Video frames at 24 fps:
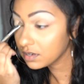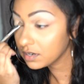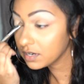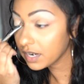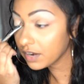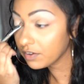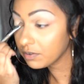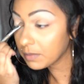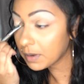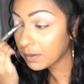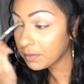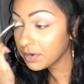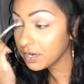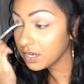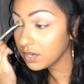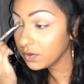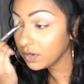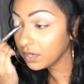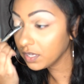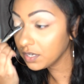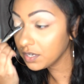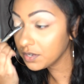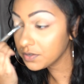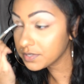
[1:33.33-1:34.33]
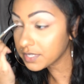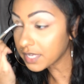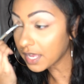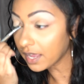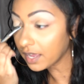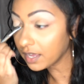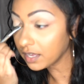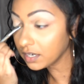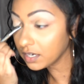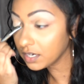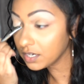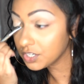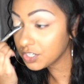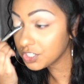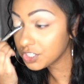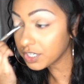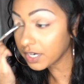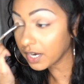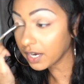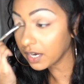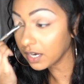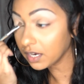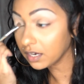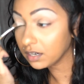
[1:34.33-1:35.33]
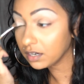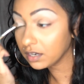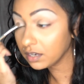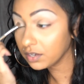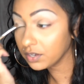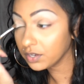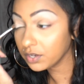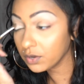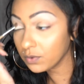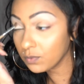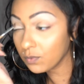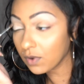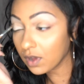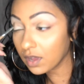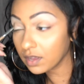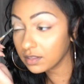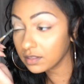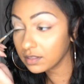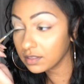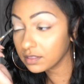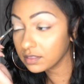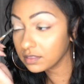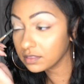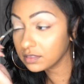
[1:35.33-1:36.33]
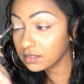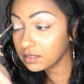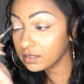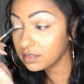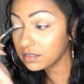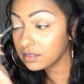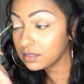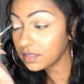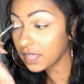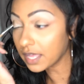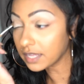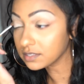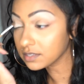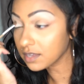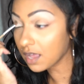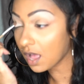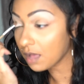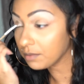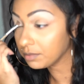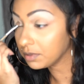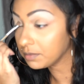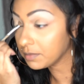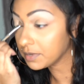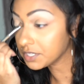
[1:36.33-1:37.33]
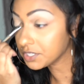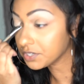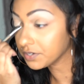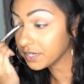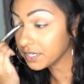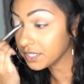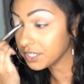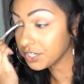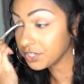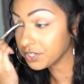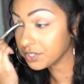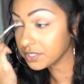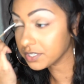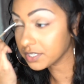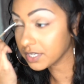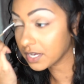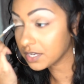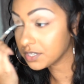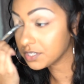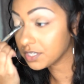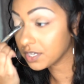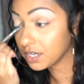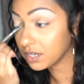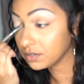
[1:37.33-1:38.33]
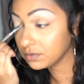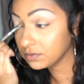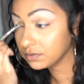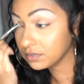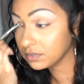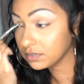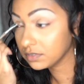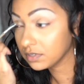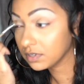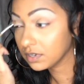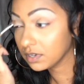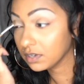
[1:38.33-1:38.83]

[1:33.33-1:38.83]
Now remember, you can use any shade you want that's complementary to your skin tone.